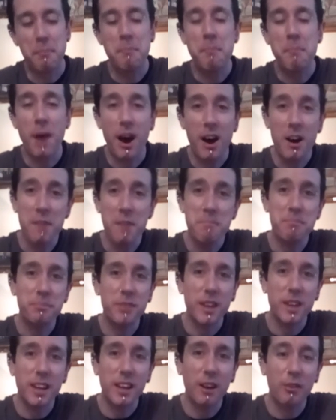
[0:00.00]
But,
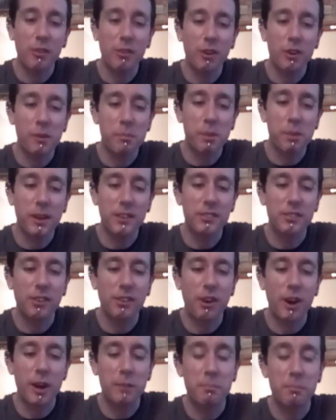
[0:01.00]
you know, on the plus
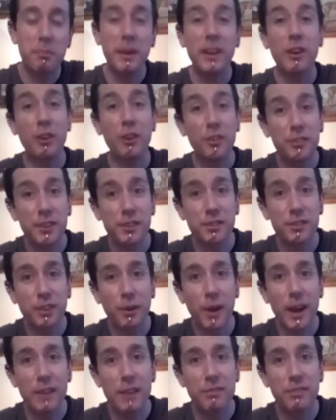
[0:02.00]
side, because it's
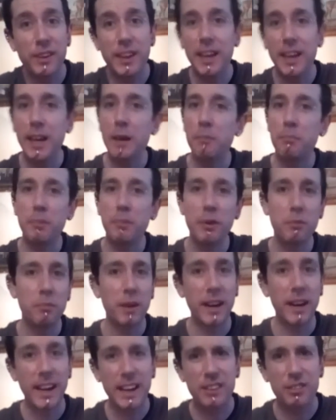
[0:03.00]
so heavy, it built
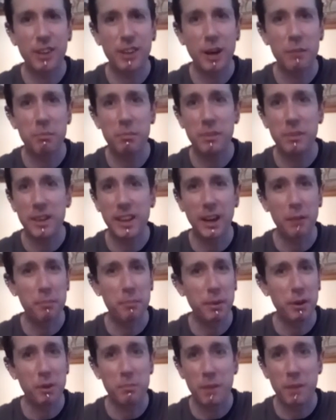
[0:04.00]
my legs up, you know,
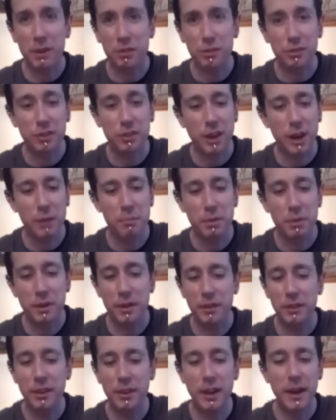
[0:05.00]
built the muscles up,
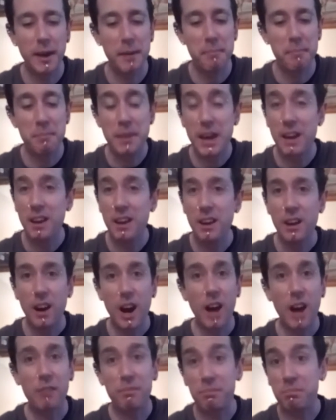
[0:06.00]
and
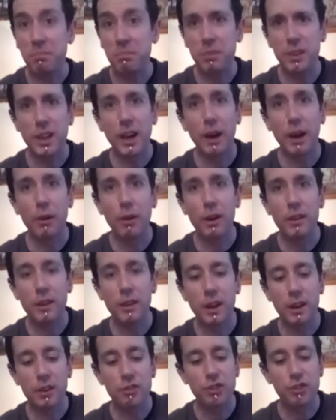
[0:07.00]
I
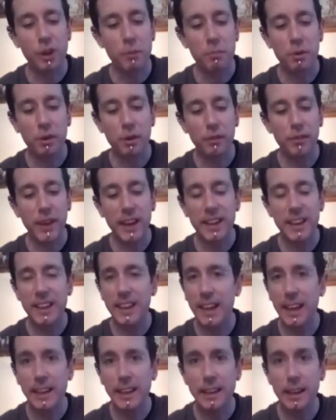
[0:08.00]
could jump on any
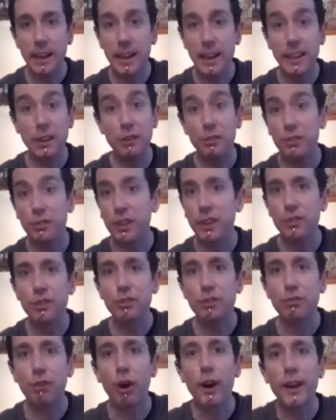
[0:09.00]
EUC and
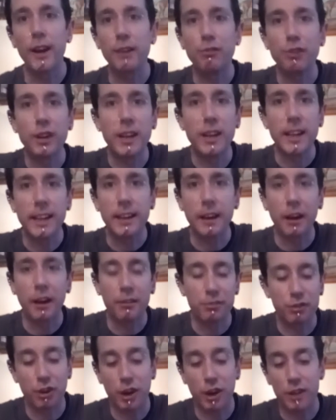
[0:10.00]
just ride it, really. You know,
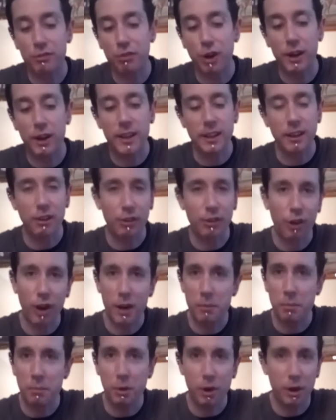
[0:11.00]
I've tried riding a
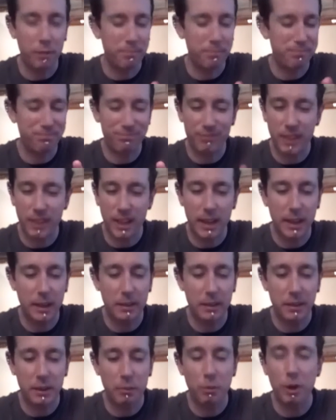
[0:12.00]
9-bot,
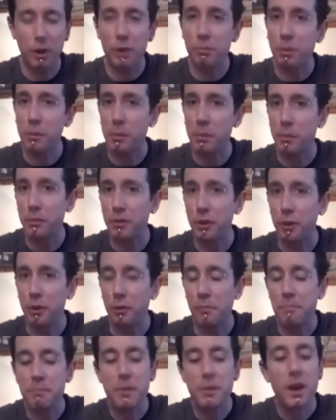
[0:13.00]
and it wasn't a problem at all.